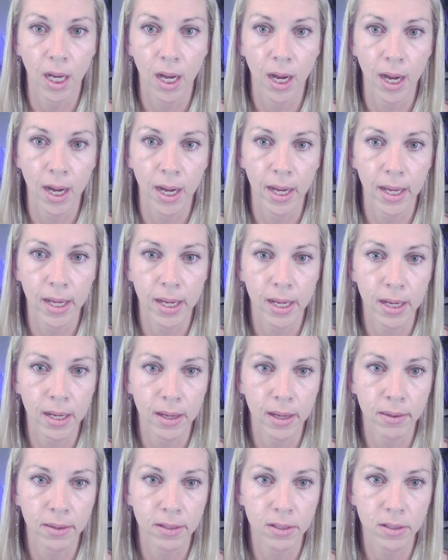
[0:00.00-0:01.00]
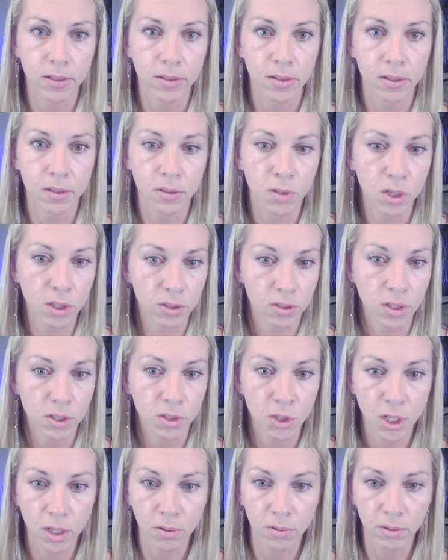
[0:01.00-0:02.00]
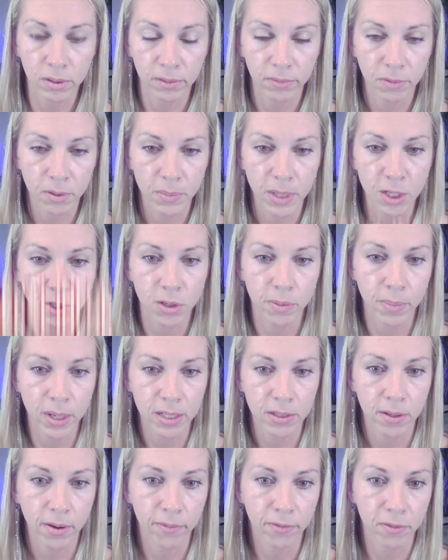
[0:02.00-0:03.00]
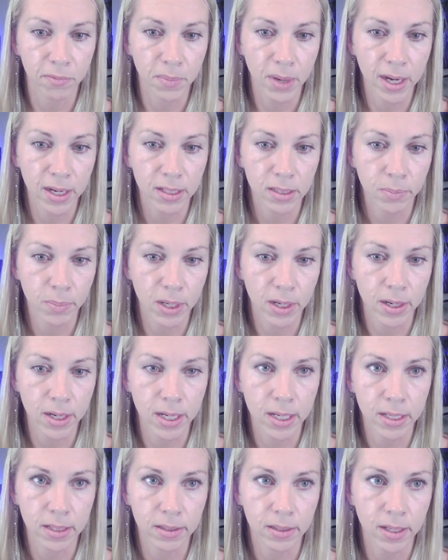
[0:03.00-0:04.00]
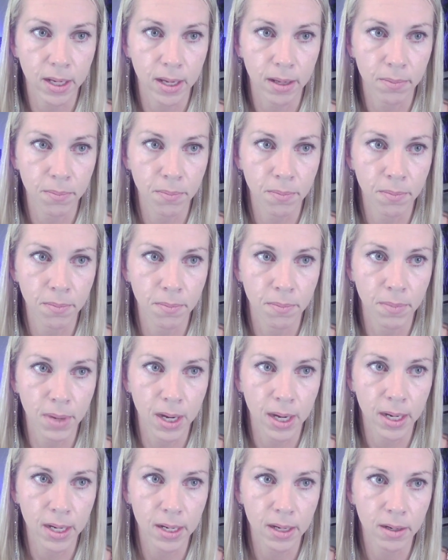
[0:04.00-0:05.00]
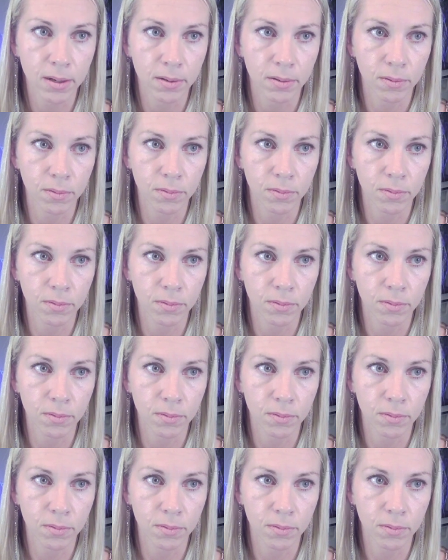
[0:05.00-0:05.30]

This is just general information based off of my experience and my